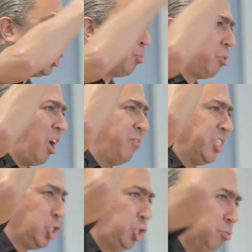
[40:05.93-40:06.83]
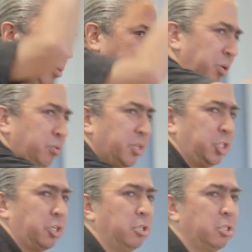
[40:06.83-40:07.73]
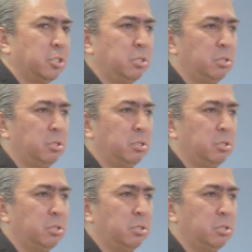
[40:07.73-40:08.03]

up prophets to rebuke the church.